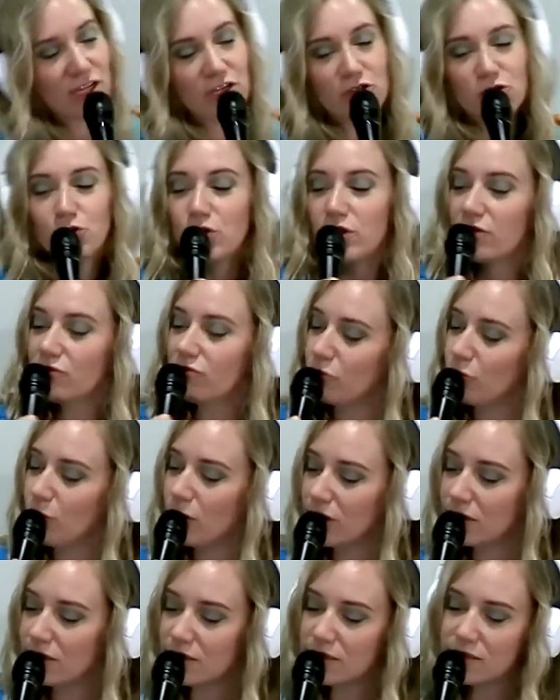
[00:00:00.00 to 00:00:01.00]
enjoy it for
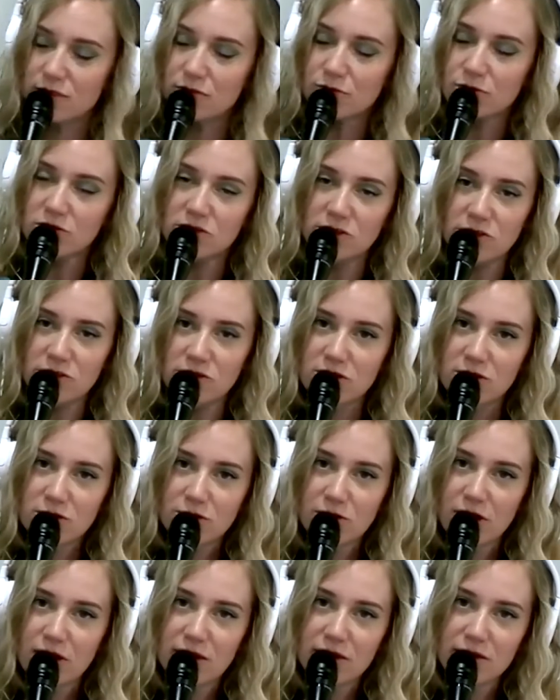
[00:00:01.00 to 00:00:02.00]
what it is, which is just a
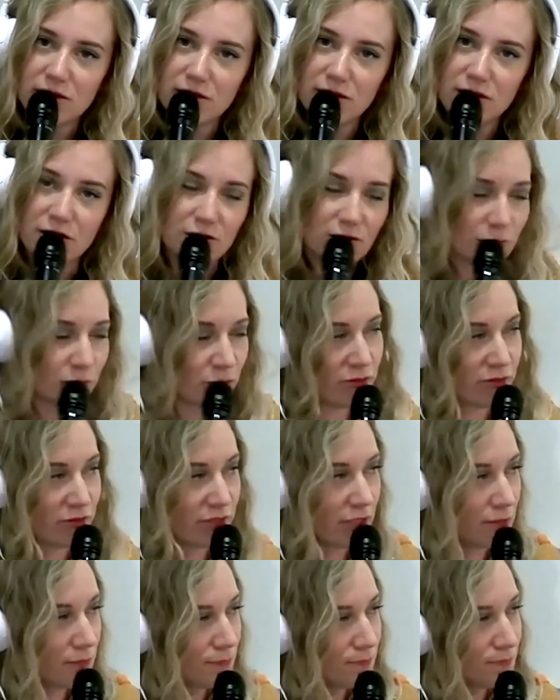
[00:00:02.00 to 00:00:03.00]
great little
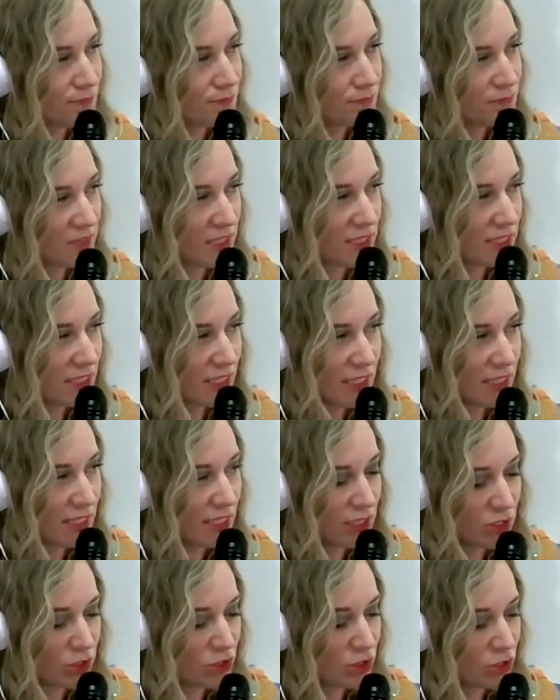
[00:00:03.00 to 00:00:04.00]
movie. It didn't
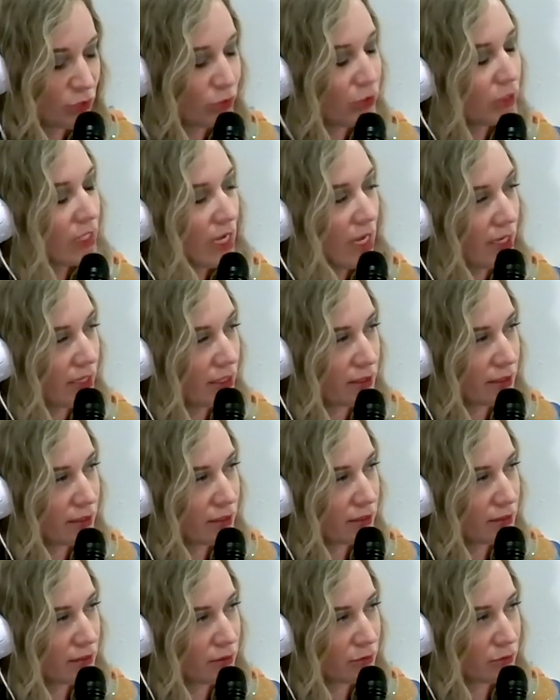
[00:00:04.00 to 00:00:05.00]
need to do a lot.
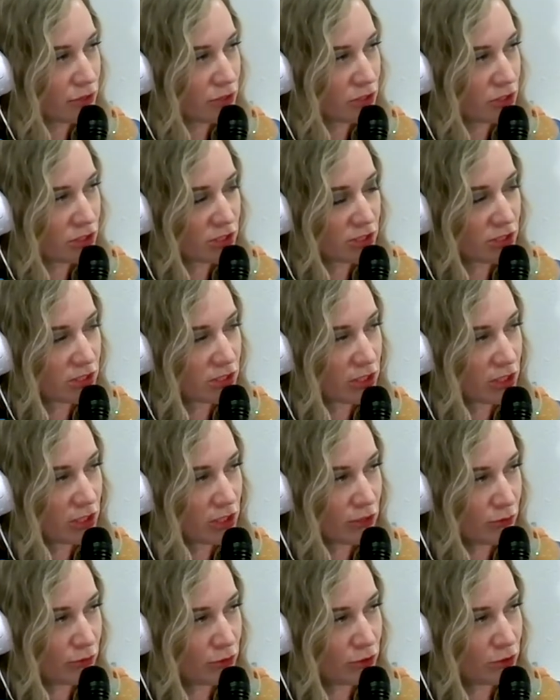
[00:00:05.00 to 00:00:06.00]
It was just a
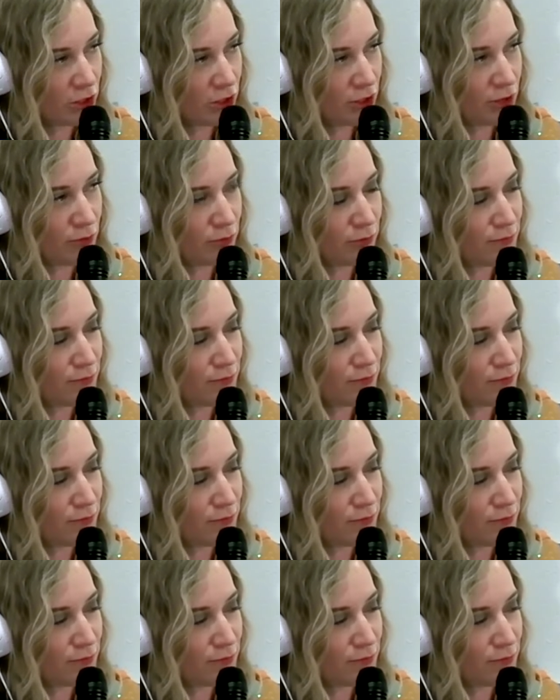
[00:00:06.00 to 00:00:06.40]
cute show.